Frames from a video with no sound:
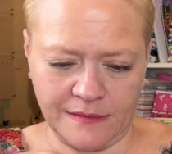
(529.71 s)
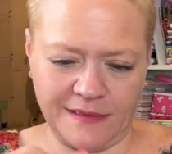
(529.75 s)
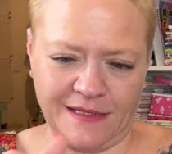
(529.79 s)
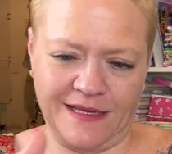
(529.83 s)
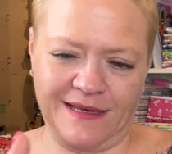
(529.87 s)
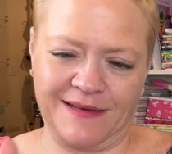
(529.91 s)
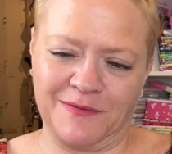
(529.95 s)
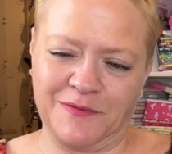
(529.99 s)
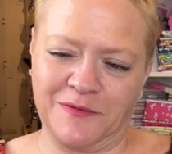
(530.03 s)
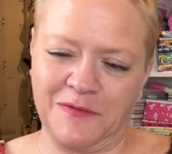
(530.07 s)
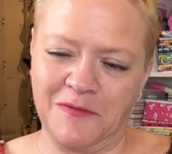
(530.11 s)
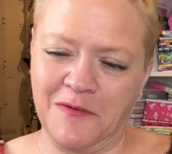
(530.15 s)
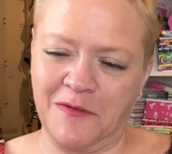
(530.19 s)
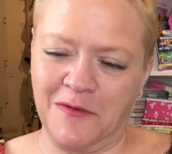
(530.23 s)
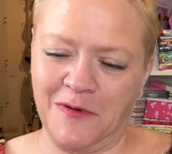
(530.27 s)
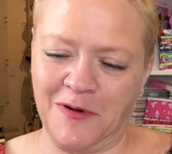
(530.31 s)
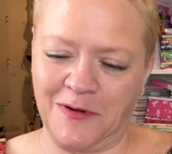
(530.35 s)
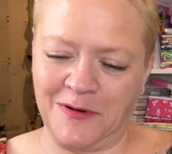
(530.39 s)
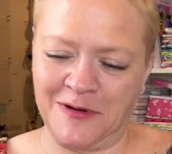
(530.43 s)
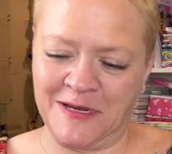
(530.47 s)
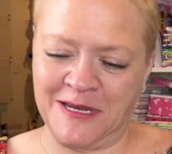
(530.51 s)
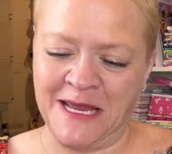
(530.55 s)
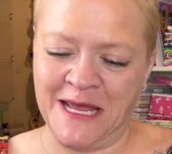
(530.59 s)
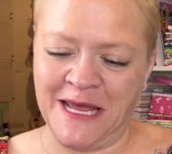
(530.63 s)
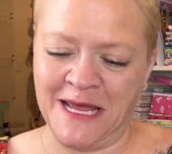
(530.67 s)
he doesn't
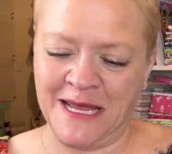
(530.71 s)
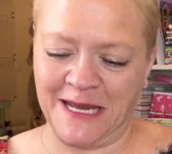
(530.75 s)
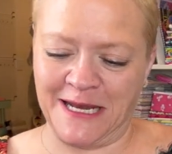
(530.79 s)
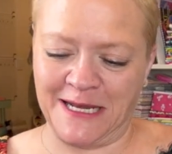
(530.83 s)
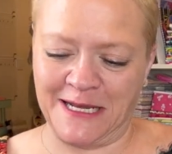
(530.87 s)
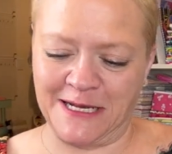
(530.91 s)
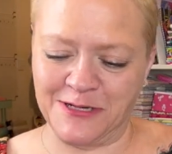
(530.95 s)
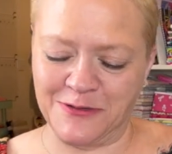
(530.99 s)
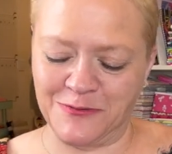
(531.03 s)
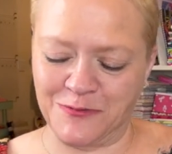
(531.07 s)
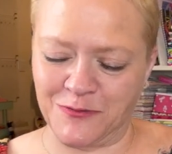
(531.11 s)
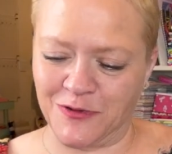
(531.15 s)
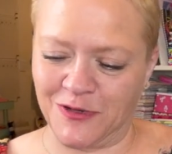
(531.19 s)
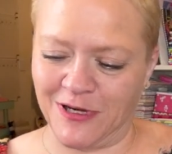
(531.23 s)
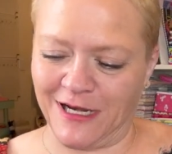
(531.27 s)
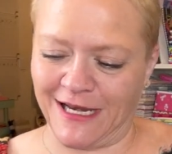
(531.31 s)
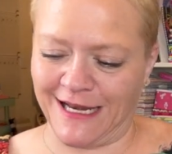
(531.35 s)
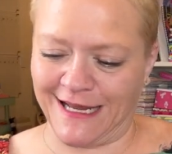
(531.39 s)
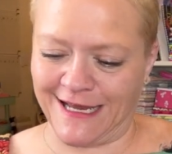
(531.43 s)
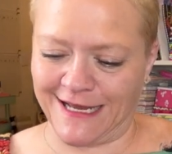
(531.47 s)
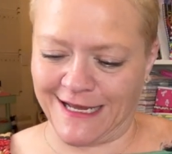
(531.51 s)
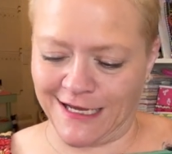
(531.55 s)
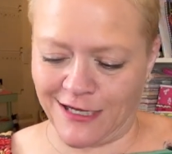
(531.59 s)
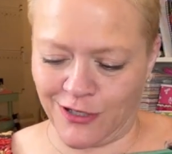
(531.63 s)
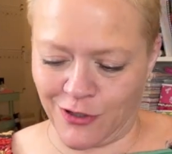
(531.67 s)
want to
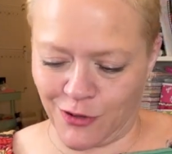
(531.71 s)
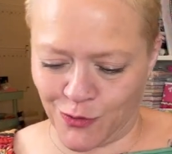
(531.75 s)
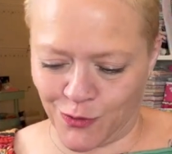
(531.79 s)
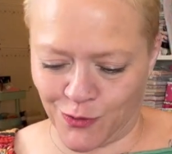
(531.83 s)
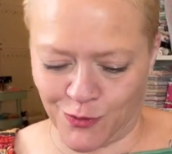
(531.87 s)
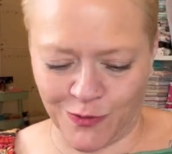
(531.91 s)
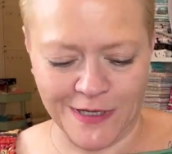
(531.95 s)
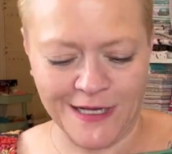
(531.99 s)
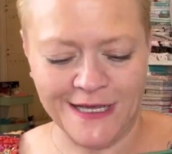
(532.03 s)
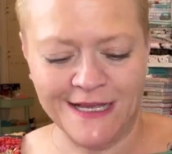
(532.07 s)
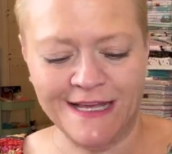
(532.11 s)
let go.